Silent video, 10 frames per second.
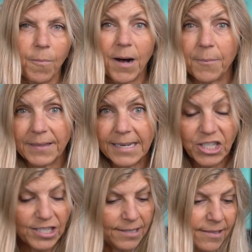
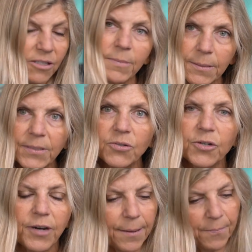population, you might be doing
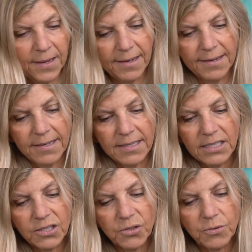okay.
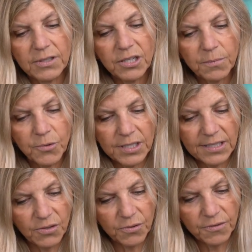So leaderboard is
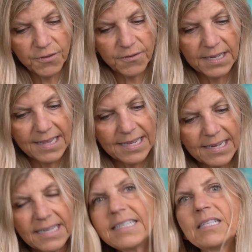sort of a fun
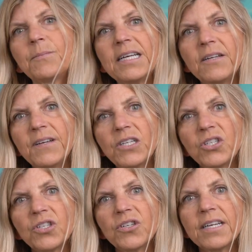thing. It is a paid
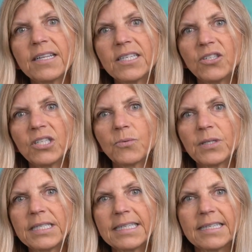feature unless you just
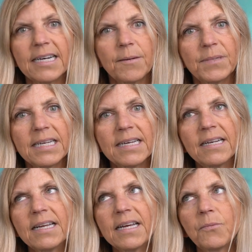want to see the top
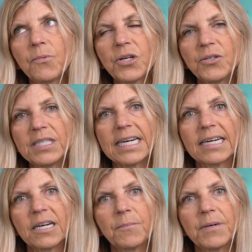10 and where you
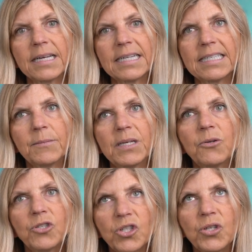stack up against them.
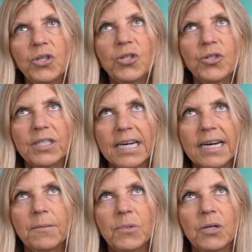It'll show you your
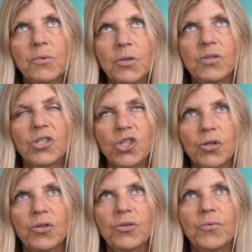time, but it won't show
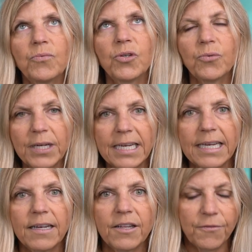you your
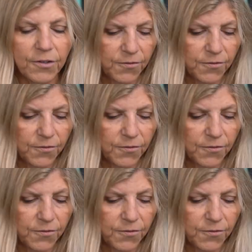ranking in the free